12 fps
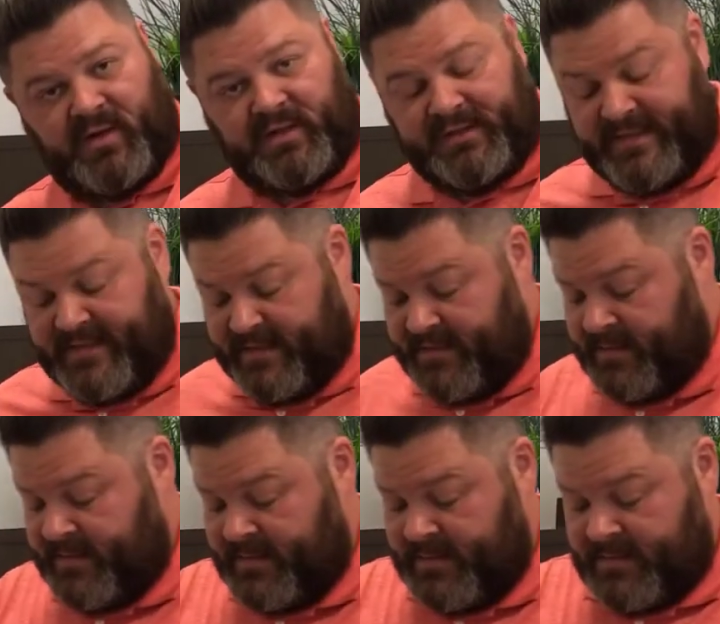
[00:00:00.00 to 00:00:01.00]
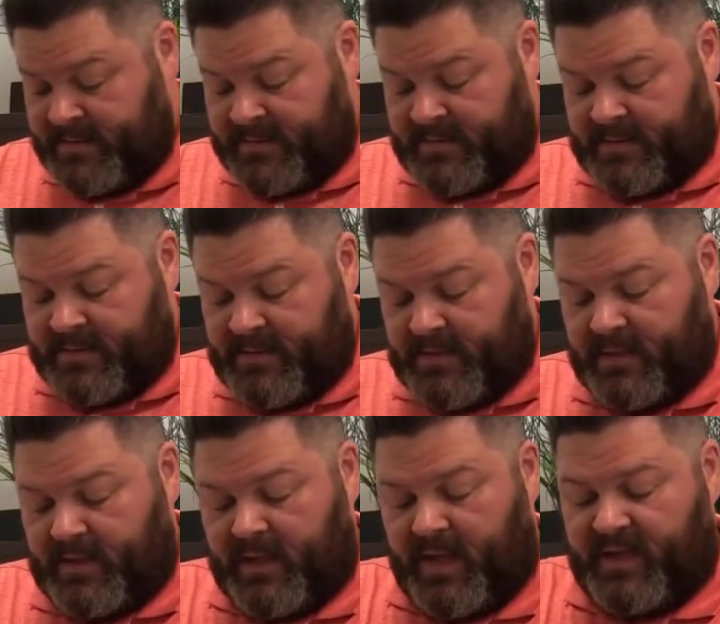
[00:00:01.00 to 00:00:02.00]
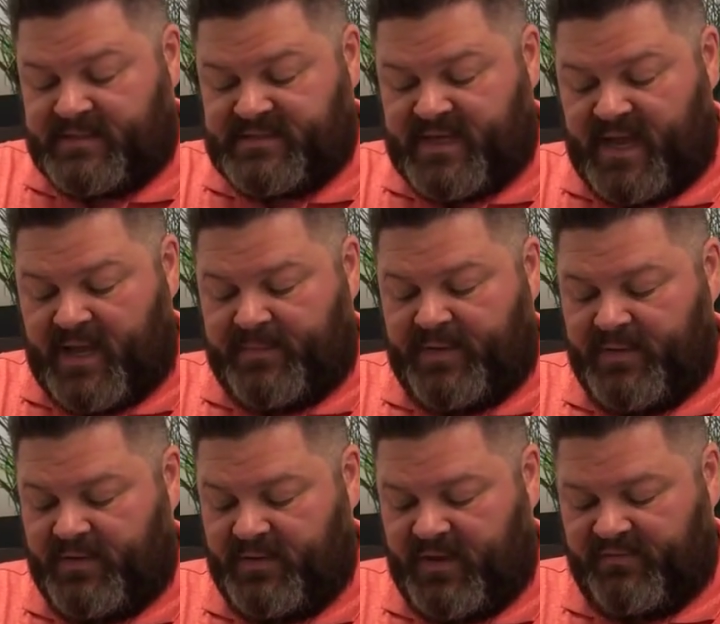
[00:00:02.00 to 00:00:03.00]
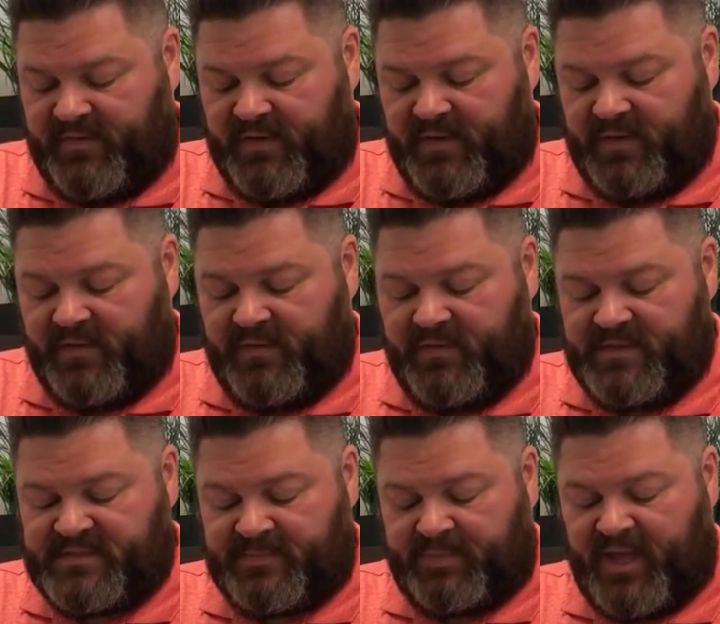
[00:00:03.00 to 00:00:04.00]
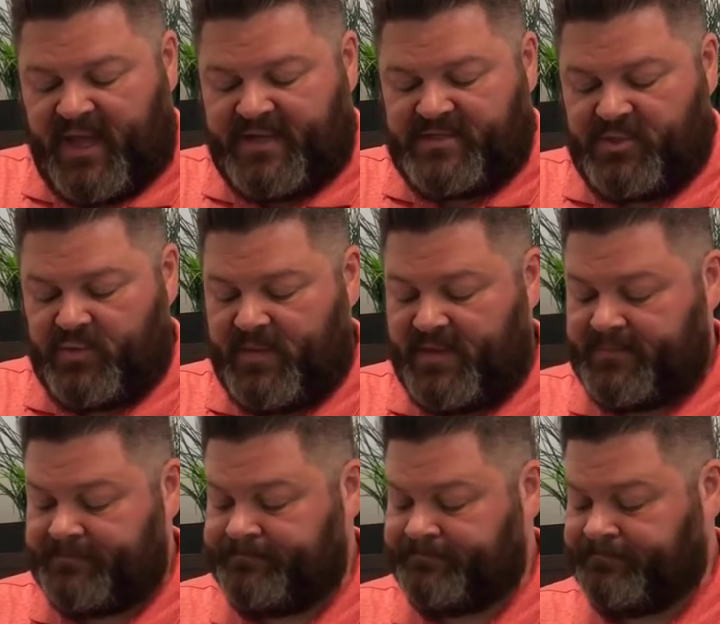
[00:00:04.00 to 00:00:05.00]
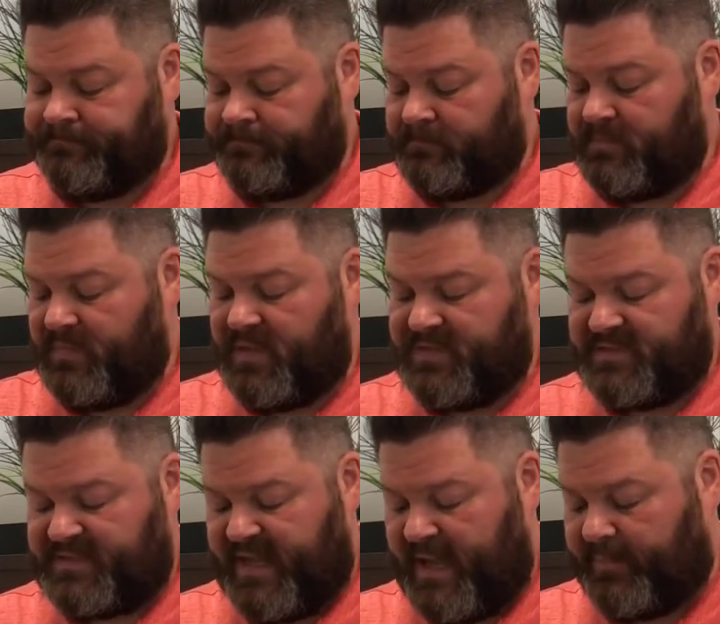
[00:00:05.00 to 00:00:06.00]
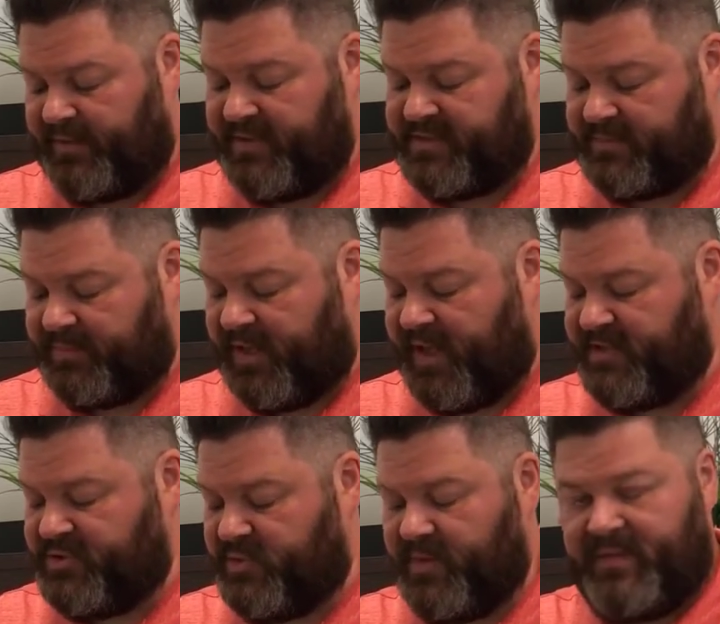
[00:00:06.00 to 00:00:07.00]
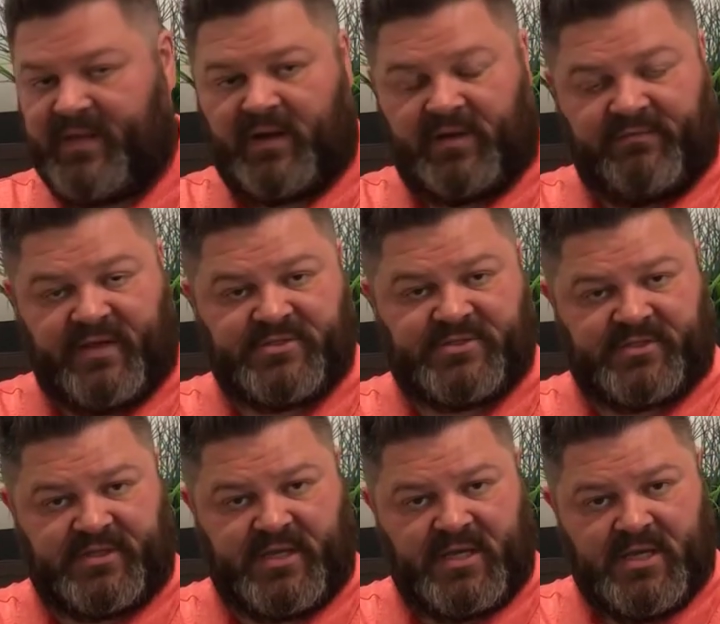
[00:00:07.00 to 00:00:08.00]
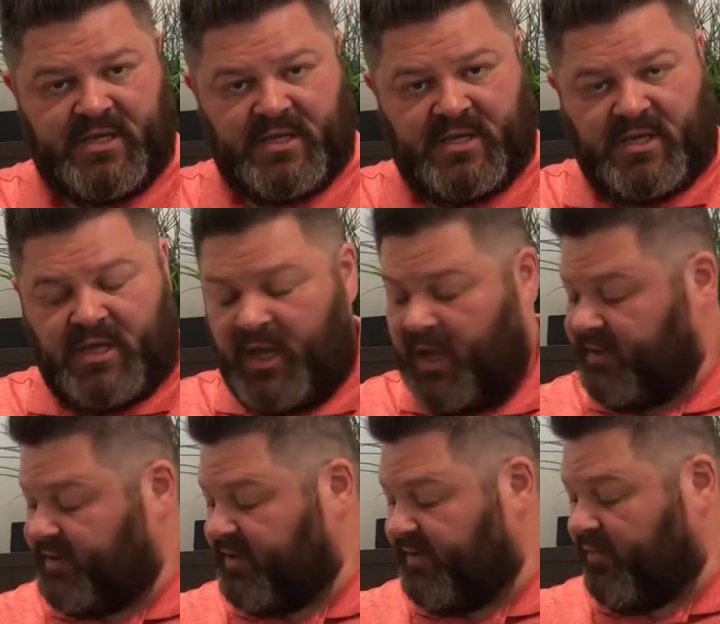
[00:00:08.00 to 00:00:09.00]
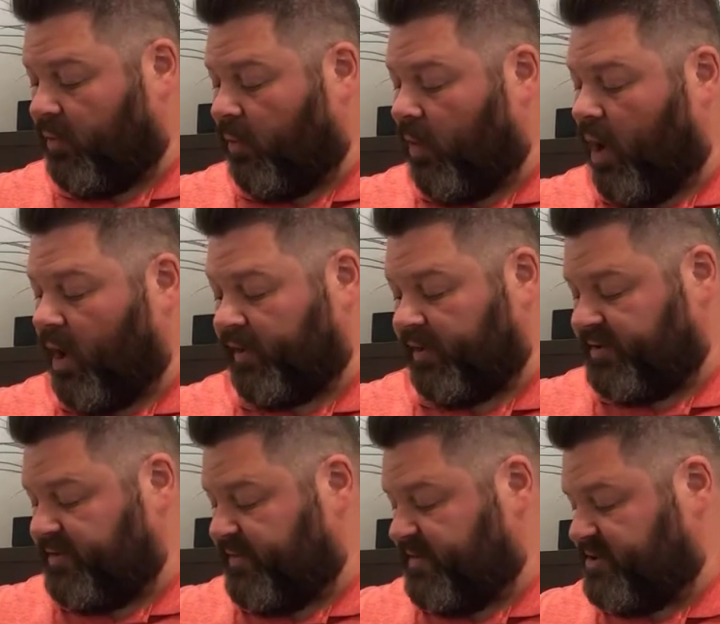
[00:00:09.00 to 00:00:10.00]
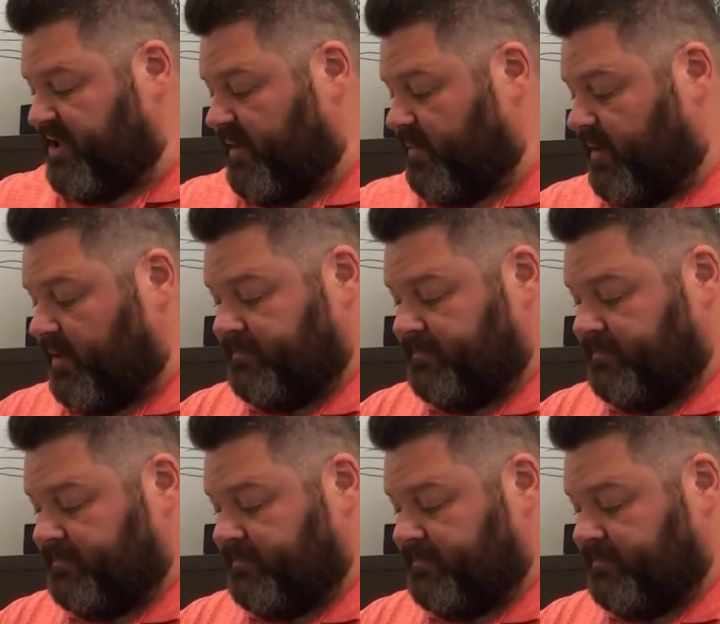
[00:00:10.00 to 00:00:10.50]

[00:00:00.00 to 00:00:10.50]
clean. On top, you have the supply tubing. This is capillary supply tubing that will eventually deliver water to the chamber.